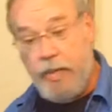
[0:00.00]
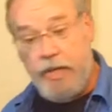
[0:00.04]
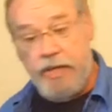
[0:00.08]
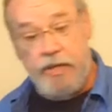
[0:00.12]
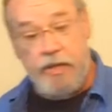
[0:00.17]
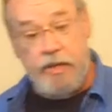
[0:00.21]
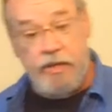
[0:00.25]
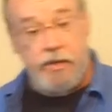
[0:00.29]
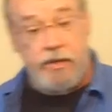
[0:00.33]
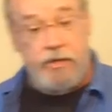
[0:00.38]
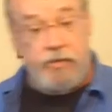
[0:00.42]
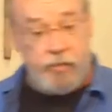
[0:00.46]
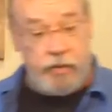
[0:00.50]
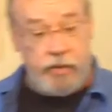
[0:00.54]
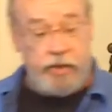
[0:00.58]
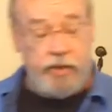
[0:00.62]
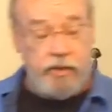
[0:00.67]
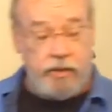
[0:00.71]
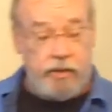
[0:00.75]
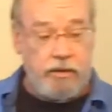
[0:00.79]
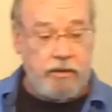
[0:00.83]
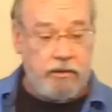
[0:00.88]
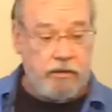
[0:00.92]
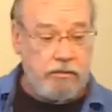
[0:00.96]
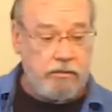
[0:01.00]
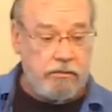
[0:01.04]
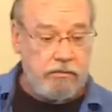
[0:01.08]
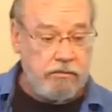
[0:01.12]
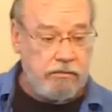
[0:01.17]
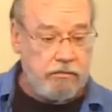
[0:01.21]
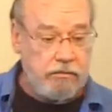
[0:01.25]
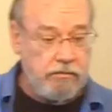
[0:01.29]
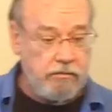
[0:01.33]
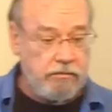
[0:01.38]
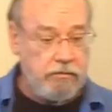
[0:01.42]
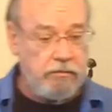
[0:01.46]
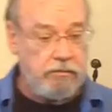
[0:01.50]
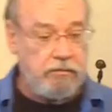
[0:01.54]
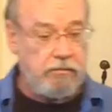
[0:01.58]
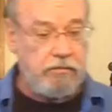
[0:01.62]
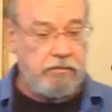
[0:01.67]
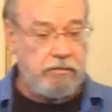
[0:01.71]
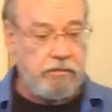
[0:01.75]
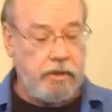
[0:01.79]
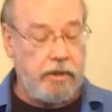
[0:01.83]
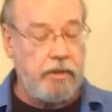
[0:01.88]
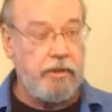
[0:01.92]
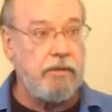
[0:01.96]
But it is real.
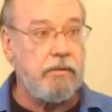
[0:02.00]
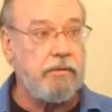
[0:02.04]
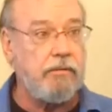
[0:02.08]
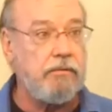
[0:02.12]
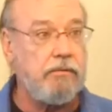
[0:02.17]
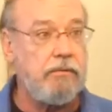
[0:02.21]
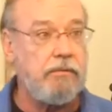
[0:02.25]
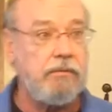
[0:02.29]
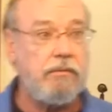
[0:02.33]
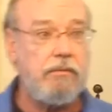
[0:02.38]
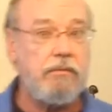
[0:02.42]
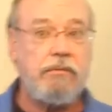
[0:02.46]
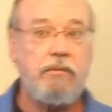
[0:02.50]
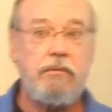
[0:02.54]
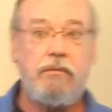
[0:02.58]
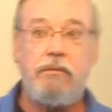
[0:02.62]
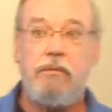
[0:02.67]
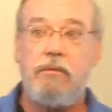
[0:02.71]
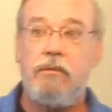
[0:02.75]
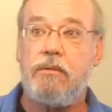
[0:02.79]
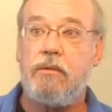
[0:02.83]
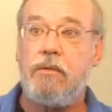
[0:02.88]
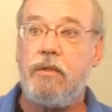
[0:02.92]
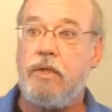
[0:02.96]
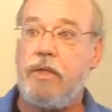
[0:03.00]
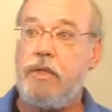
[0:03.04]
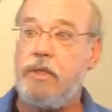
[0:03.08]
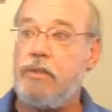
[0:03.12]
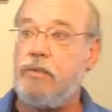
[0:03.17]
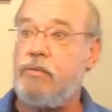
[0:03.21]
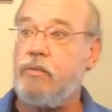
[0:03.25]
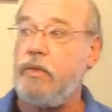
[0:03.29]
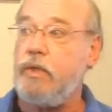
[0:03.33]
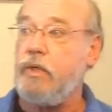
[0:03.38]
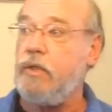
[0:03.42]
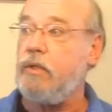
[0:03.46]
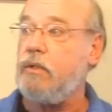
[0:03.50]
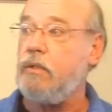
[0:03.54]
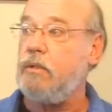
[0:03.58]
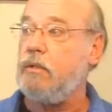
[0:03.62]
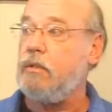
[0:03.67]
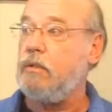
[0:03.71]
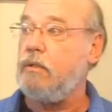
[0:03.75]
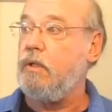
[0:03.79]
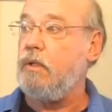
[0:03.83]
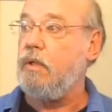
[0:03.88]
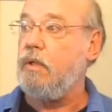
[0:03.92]
Right? It is real.